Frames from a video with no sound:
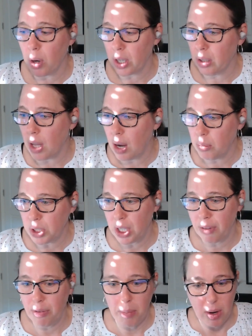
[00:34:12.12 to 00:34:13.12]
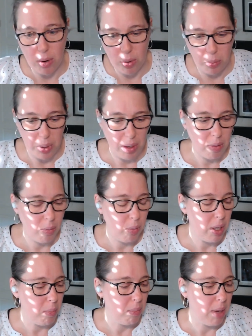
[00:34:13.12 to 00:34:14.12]
work a lot with Stefan Bauer, who
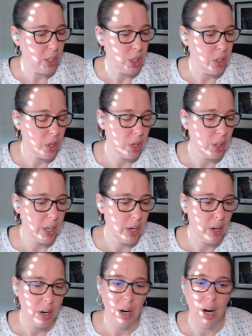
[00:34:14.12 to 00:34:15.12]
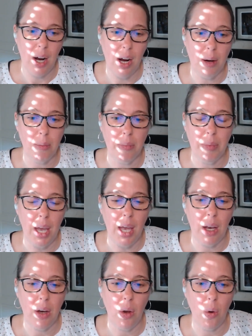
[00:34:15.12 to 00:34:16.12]
we mentioned earlier,
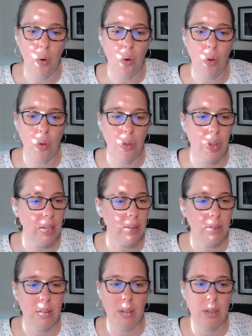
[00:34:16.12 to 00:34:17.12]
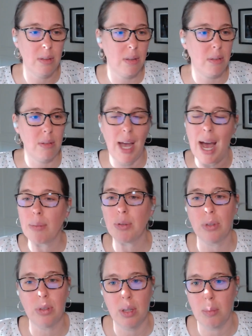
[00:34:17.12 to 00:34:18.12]
and this is
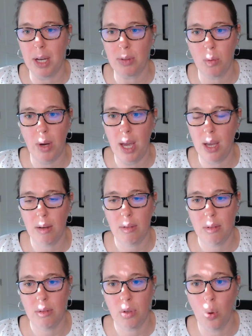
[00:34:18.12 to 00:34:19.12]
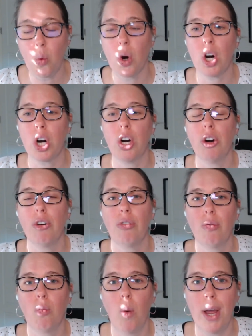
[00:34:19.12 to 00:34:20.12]
absolutely the best way to work
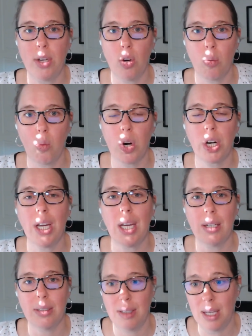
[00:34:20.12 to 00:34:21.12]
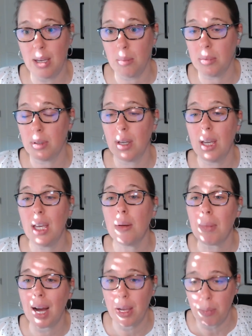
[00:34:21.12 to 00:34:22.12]
when you're working in teams,
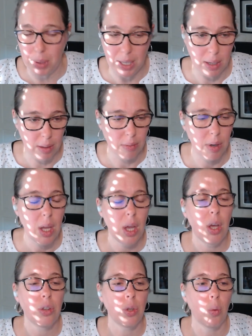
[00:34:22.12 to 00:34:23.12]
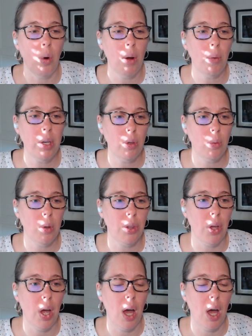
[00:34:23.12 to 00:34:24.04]
in my opinion. So what we do with